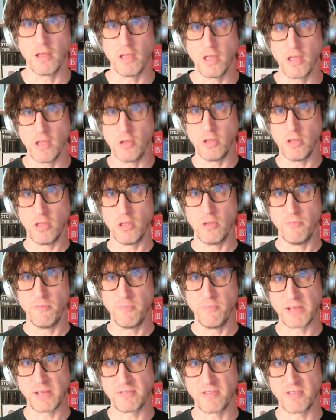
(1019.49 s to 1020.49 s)
you
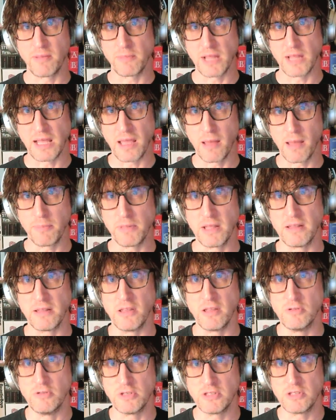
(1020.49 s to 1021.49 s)
picked something up that
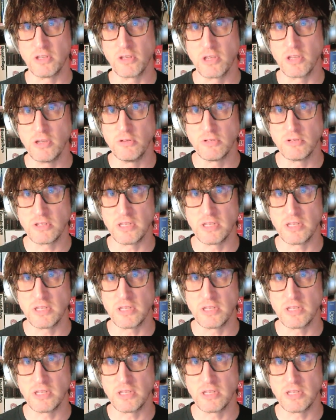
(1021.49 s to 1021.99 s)
you still use